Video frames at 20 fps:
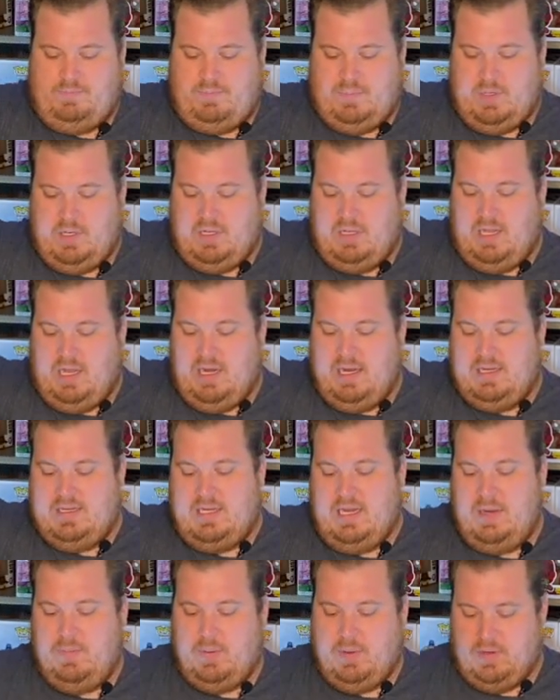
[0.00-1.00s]
put a lot of
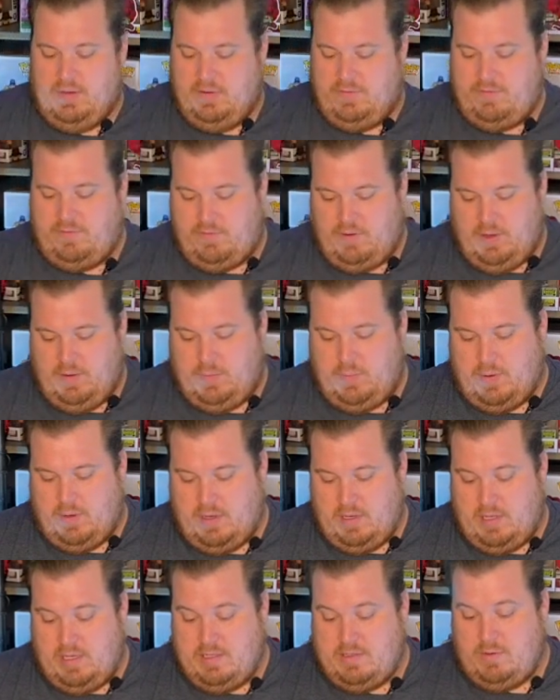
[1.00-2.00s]
tape on the front part
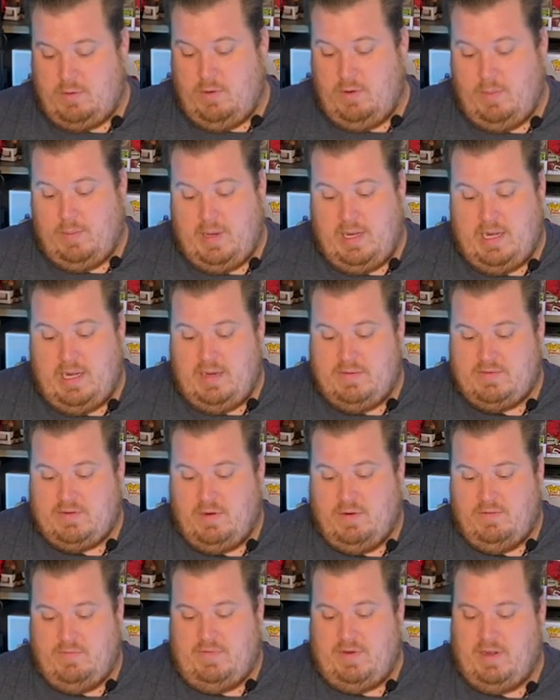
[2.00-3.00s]
of this, or my knife's
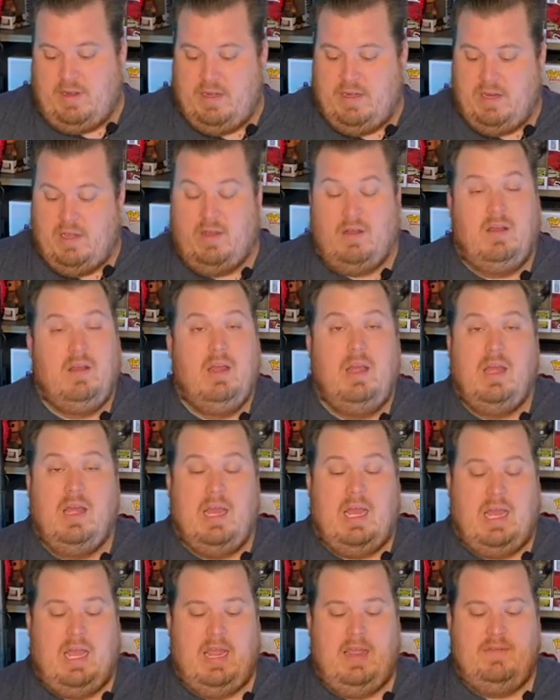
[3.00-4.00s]
going very dull.
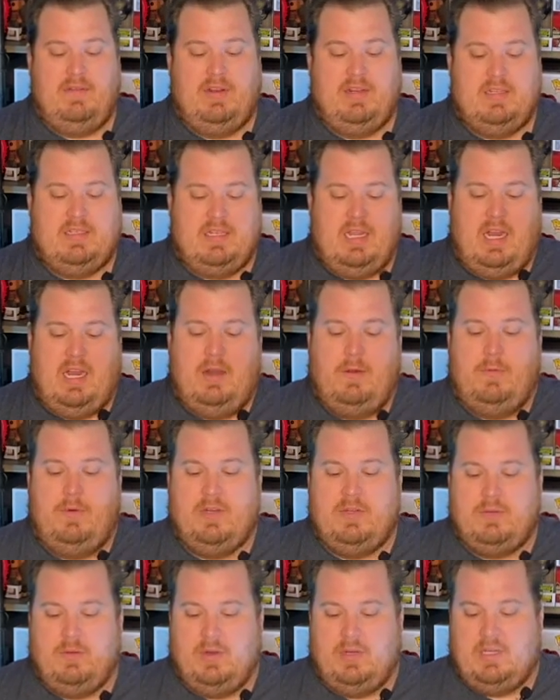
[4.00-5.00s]
I haven't decided
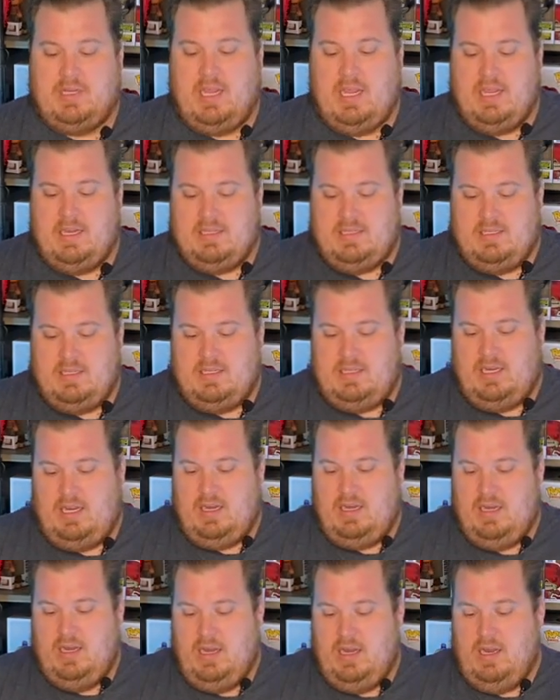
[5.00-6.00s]
which one the case is
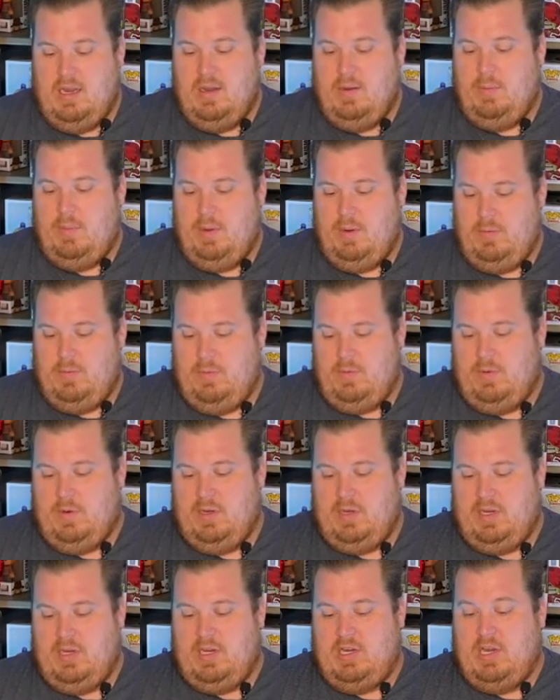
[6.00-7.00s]
yet, but
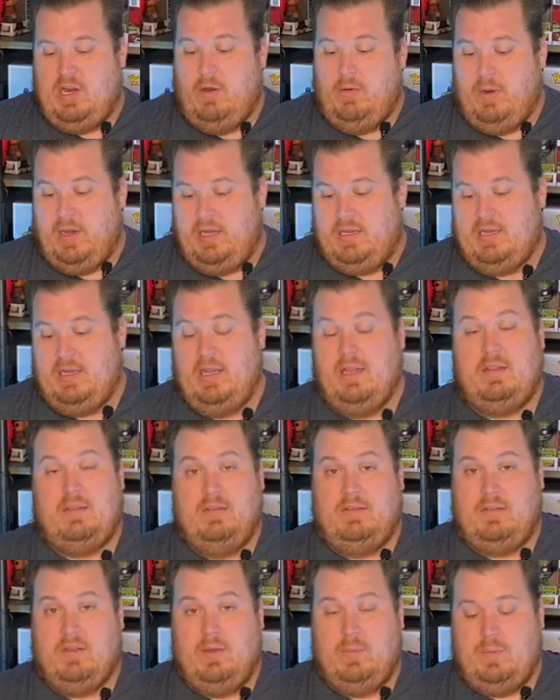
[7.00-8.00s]
we're going to get
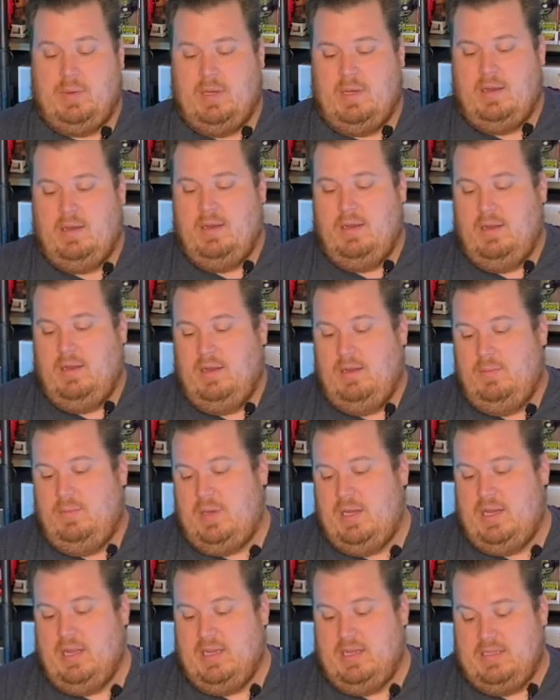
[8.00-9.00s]
this open
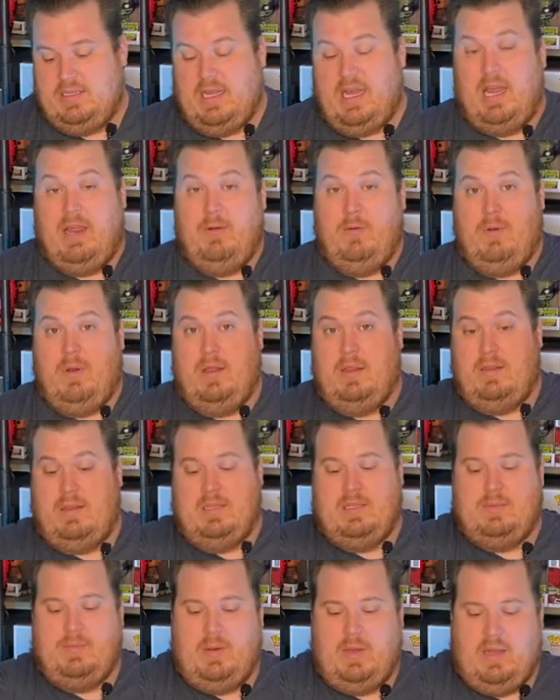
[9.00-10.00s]
because I want
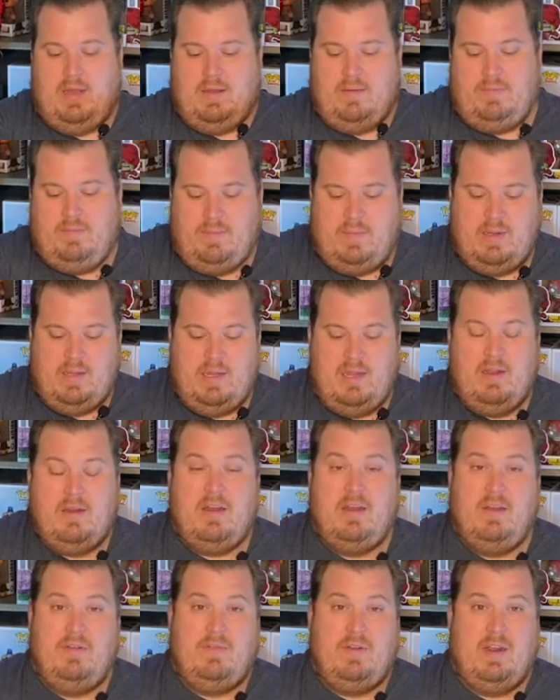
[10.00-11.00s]
this pop. I don't
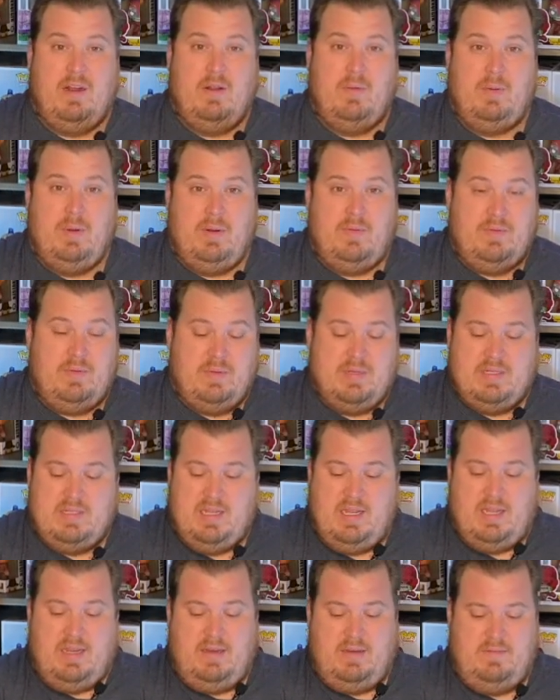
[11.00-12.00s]
care if I gotta open it up from the
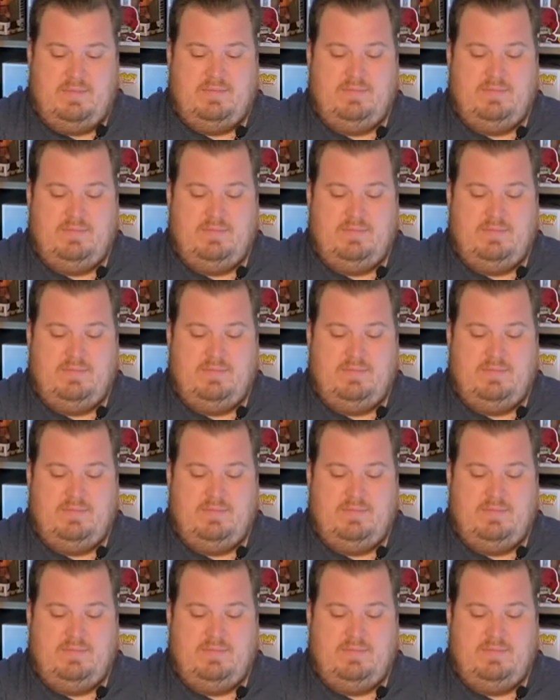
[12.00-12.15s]
side.